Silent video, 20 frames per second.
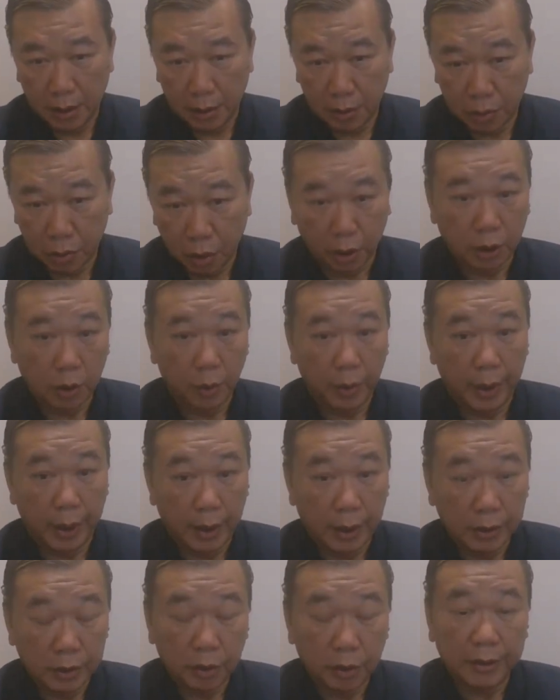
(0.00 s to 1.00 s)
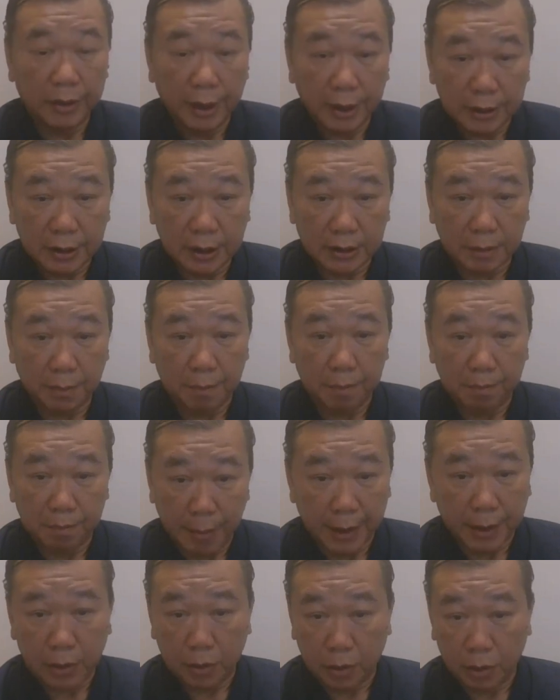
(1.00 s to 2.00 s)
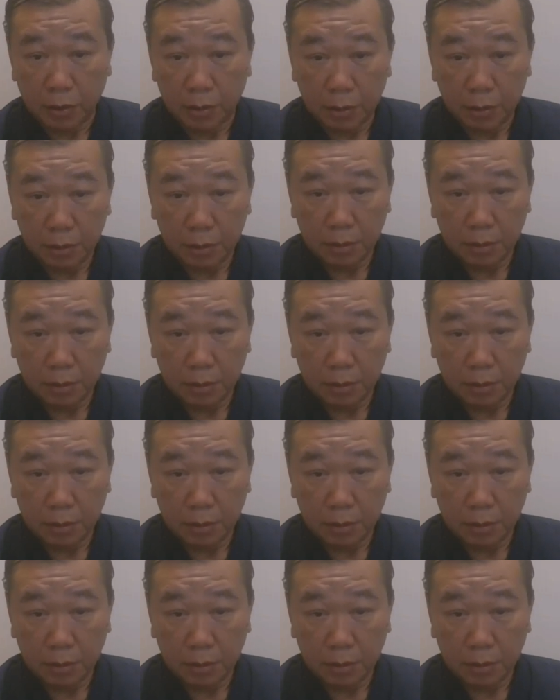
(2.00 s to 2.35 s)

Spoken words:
gone away. So this is macro